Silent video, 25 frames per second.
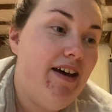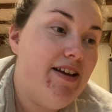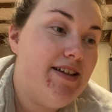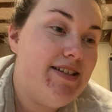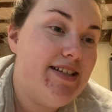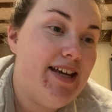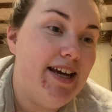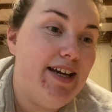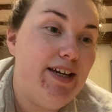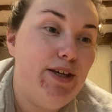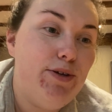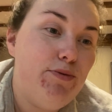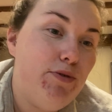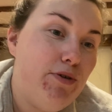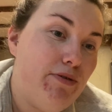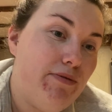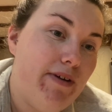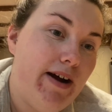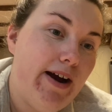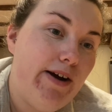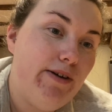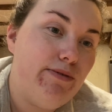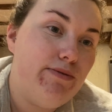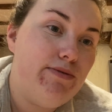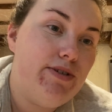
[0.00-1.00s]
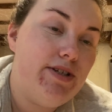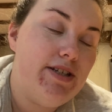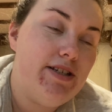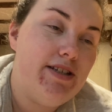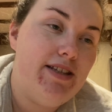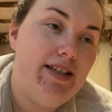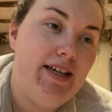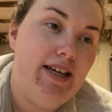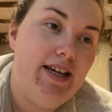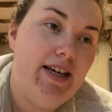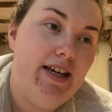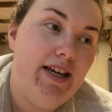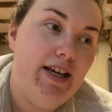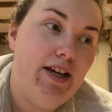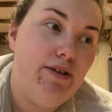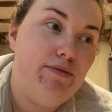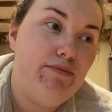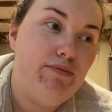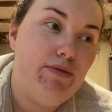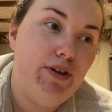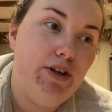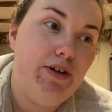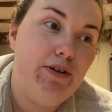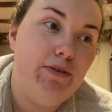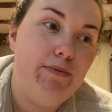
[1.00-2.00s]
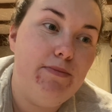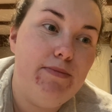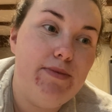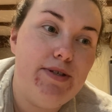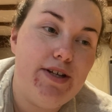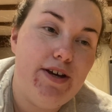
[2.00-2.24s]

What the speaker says: take you around the rooms